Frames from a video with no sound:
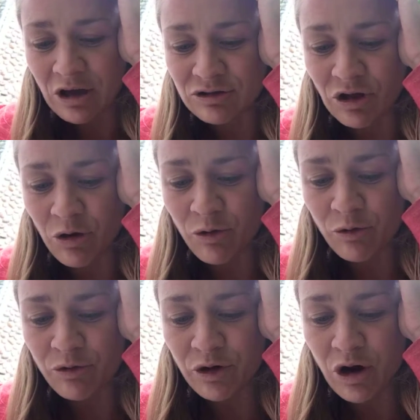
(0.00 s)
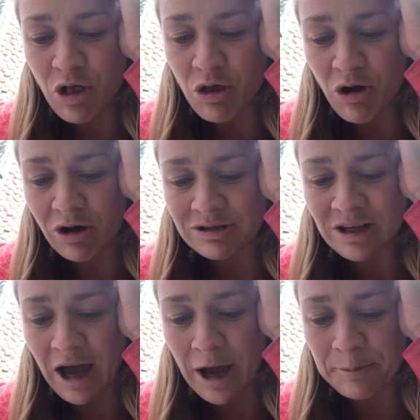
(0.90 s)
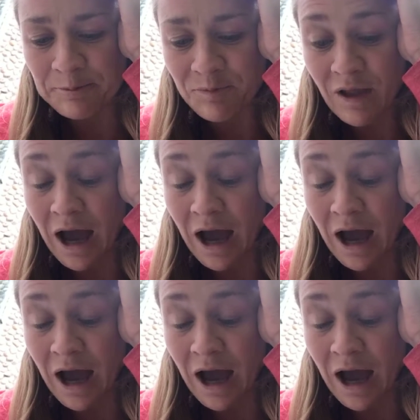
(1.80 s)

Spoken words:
So for a long time,